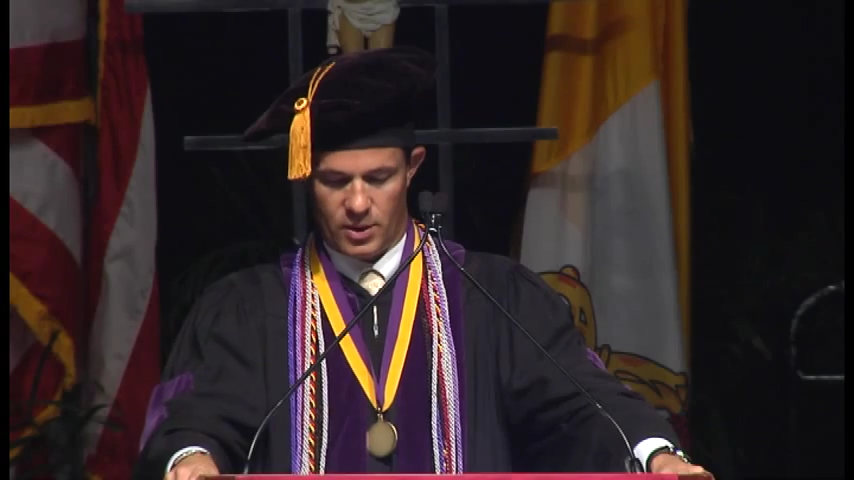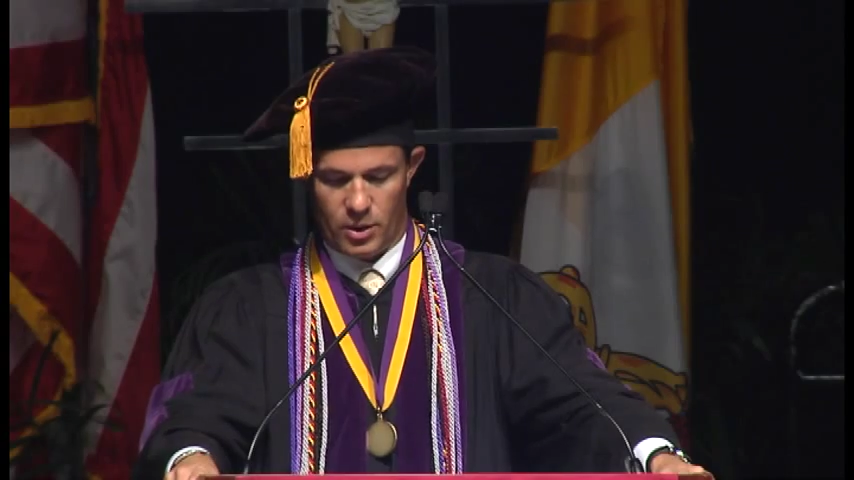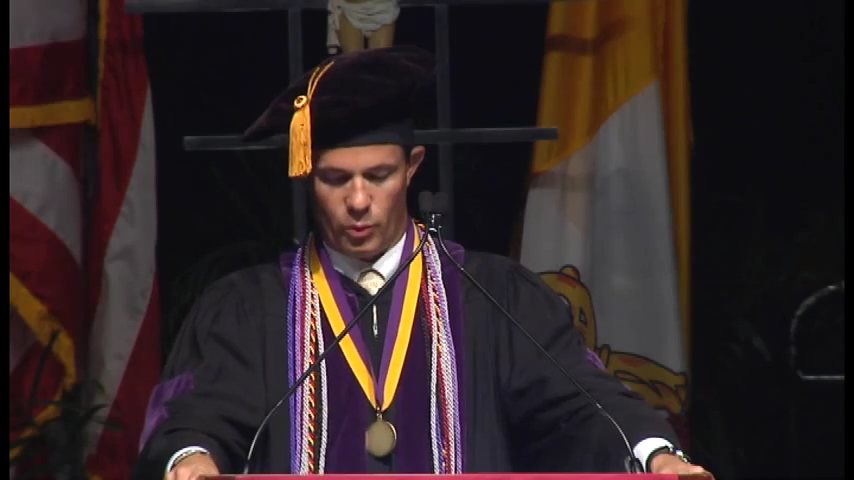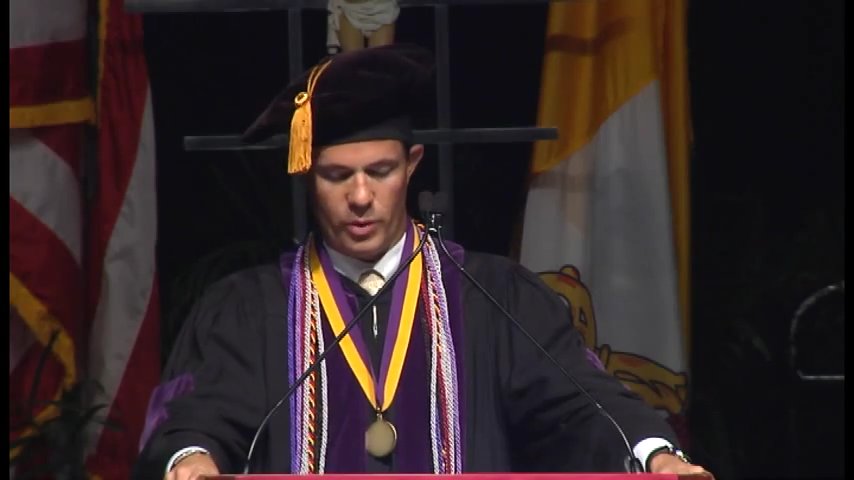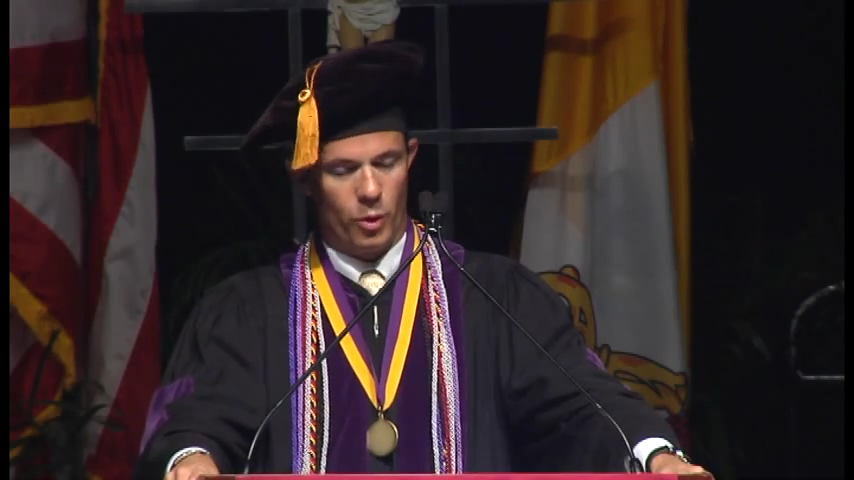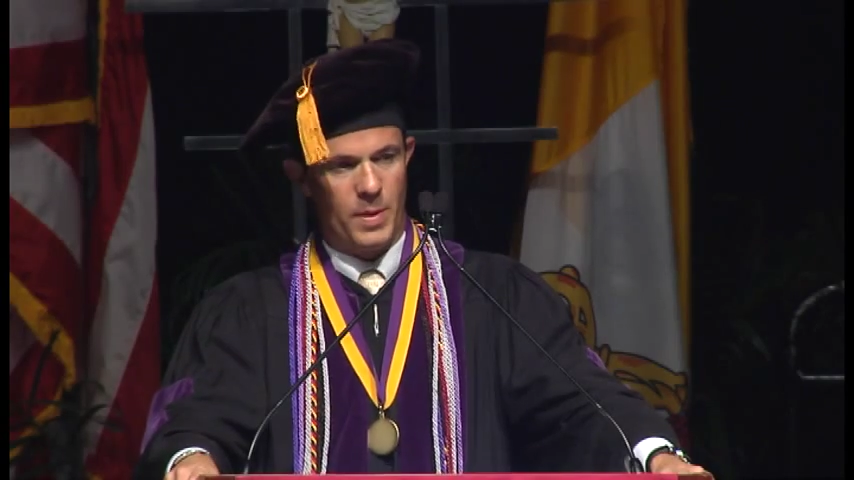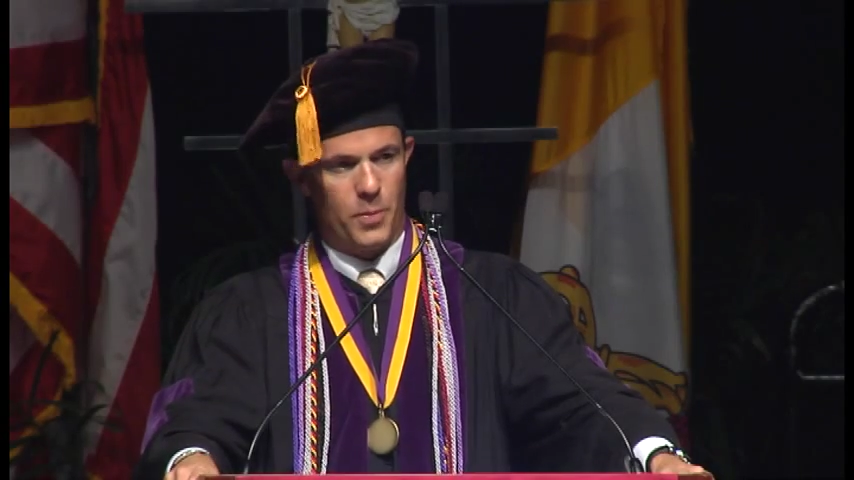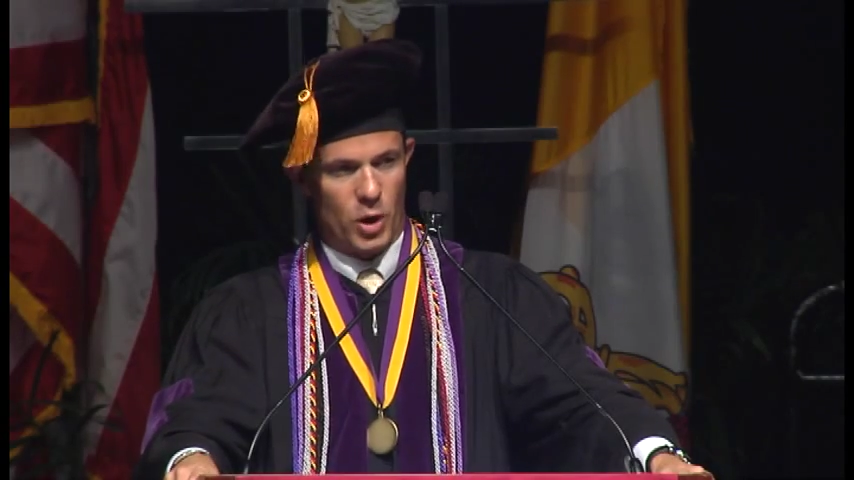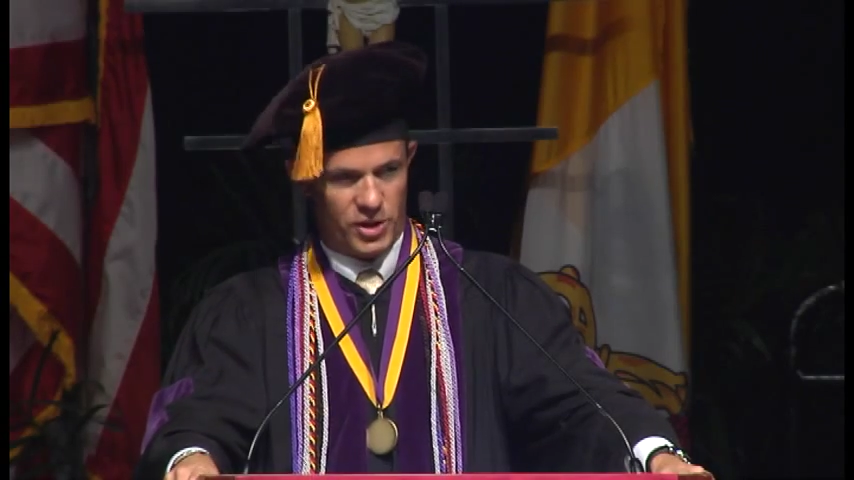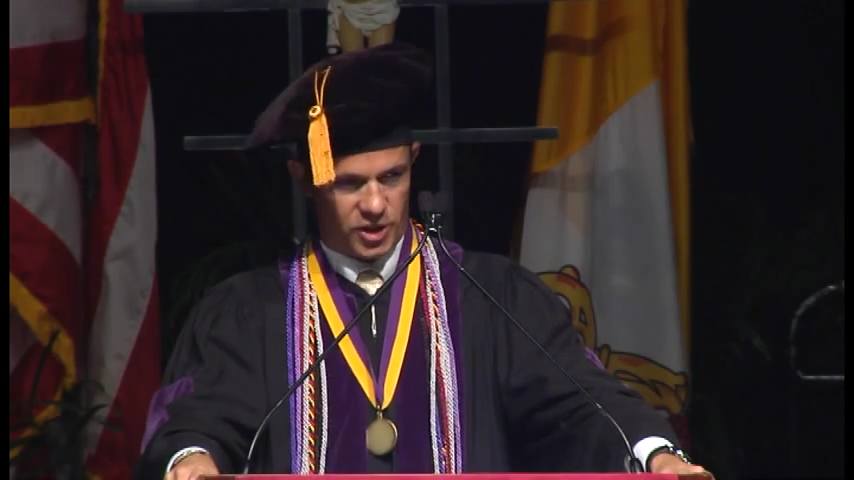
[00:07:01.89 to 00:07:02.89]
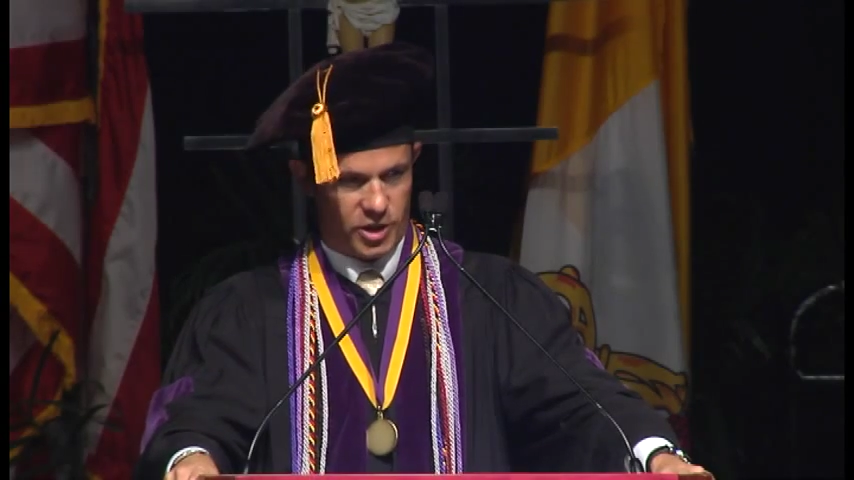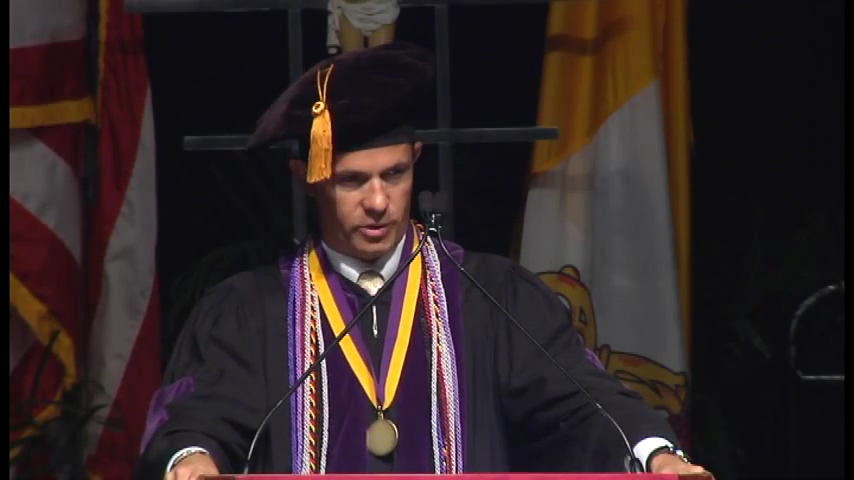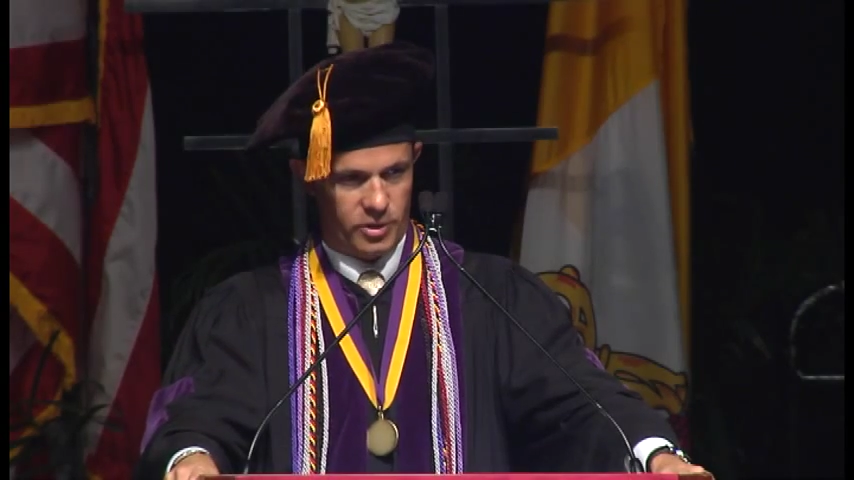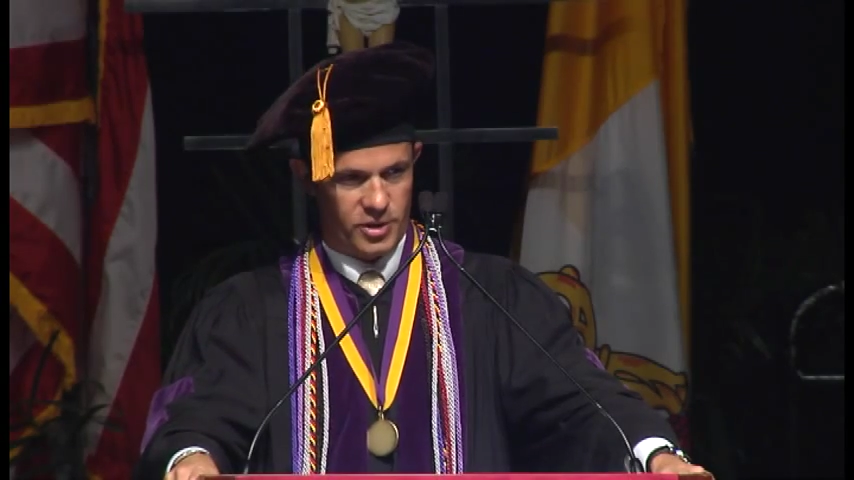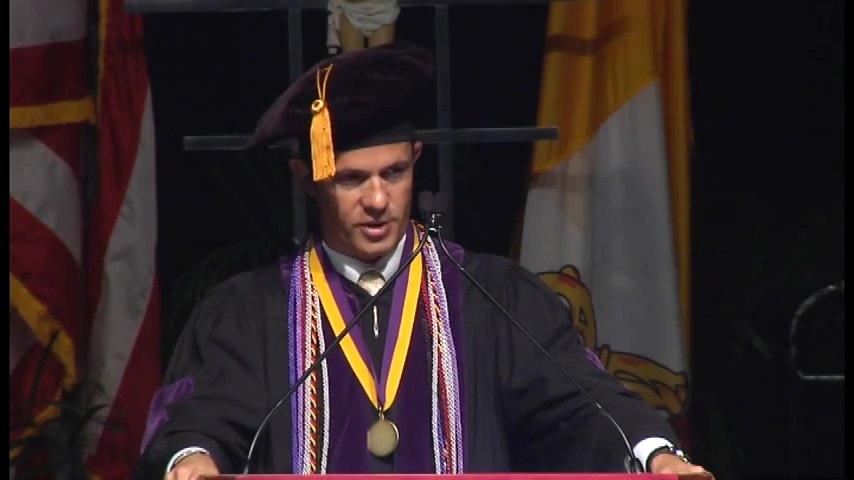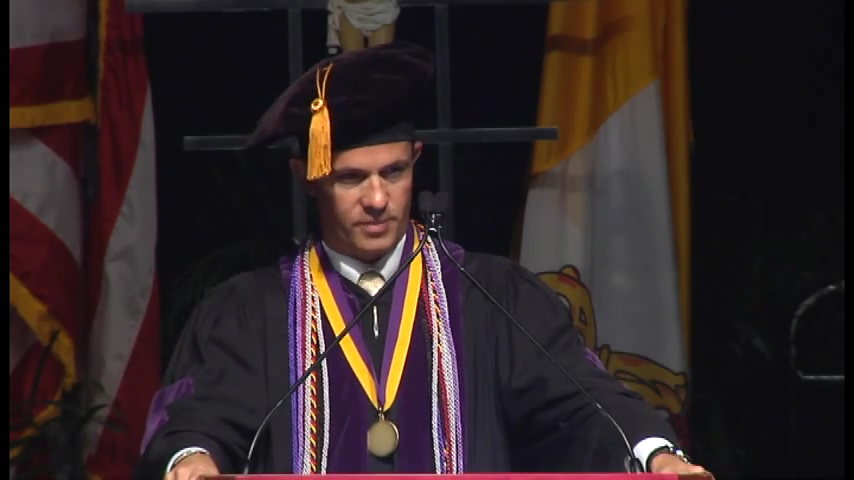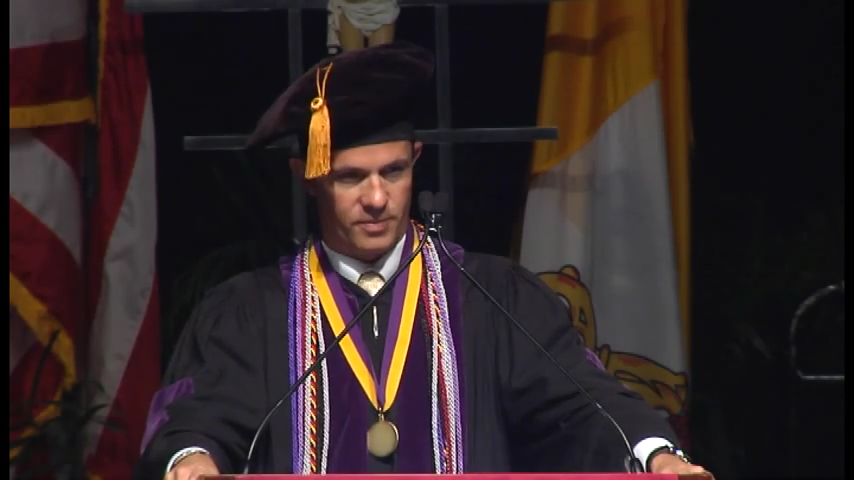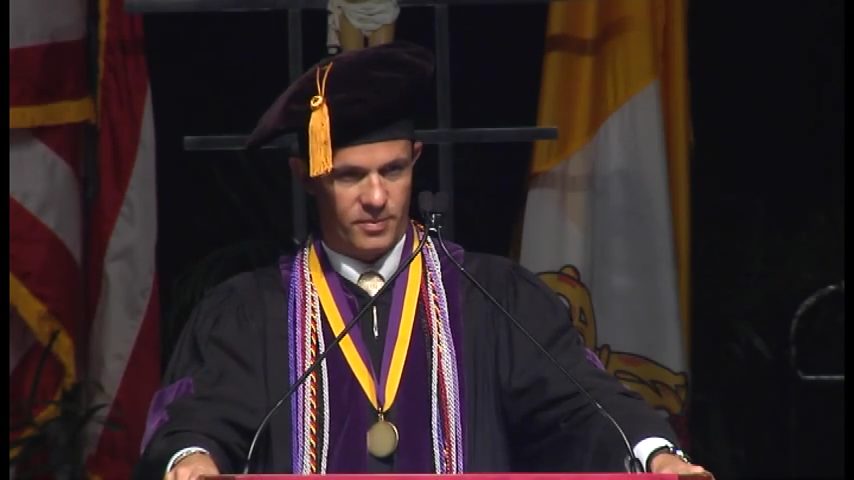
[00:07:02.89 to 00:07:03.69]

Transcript: we will be prosecutors